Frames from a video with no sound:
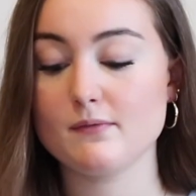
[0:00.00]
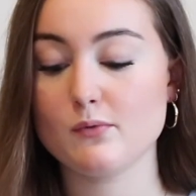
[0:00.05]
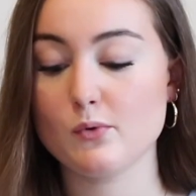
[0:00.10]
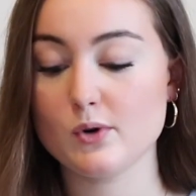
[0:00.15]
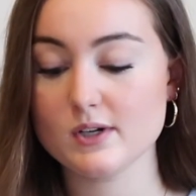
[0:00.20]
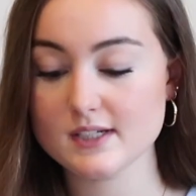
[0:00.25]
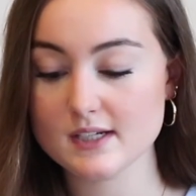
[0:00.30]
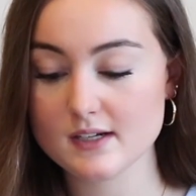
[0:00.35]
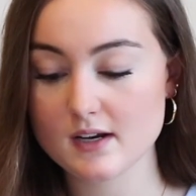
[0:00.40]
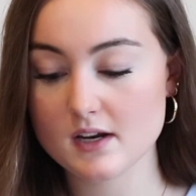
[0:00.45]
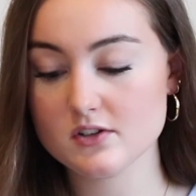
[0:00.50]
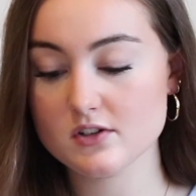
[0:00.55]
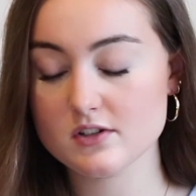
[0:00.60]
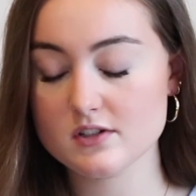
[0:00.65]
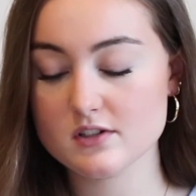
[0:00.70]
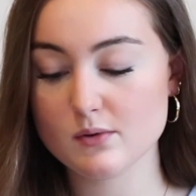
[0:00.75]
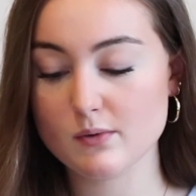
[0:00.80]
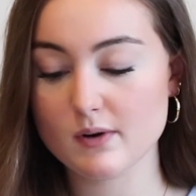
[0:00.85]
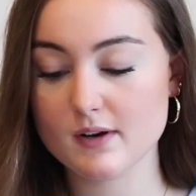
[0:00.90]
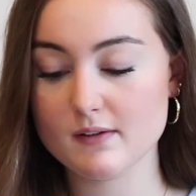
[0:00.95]
1,400
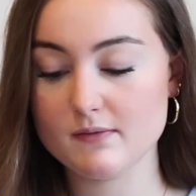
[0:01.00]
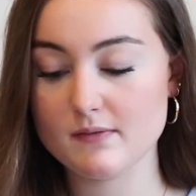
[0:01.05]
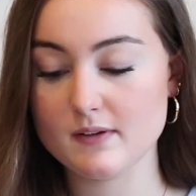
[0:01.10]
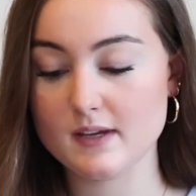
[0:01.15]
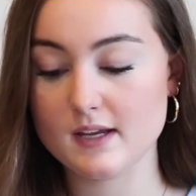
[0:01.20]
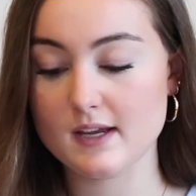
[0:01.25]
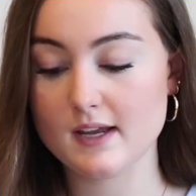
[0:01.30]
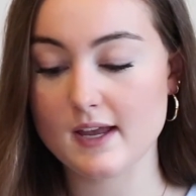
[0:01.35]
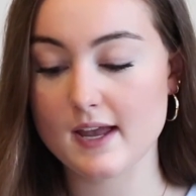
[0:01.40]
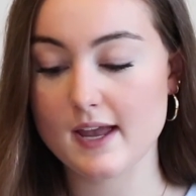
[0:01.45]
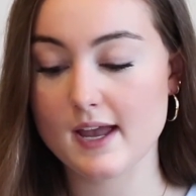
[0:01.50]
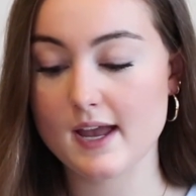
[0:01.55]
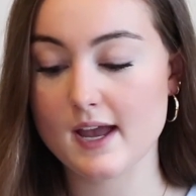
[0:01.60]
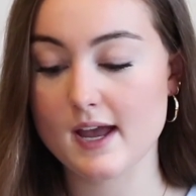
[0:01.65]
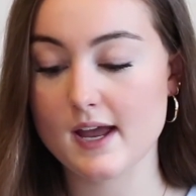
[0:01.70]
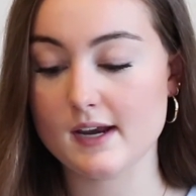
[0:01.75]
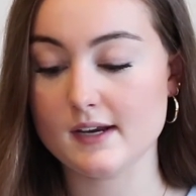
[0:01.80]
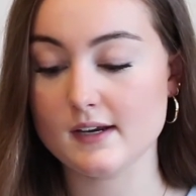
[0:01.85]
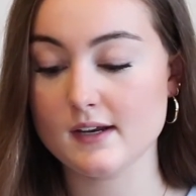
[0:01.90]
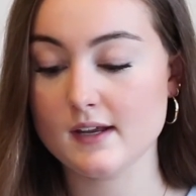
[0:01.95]
square feet,
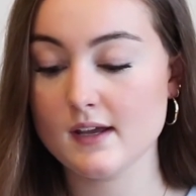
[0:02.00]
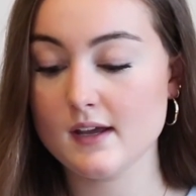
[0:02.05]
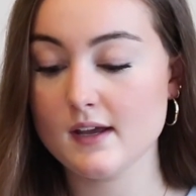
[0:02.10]
and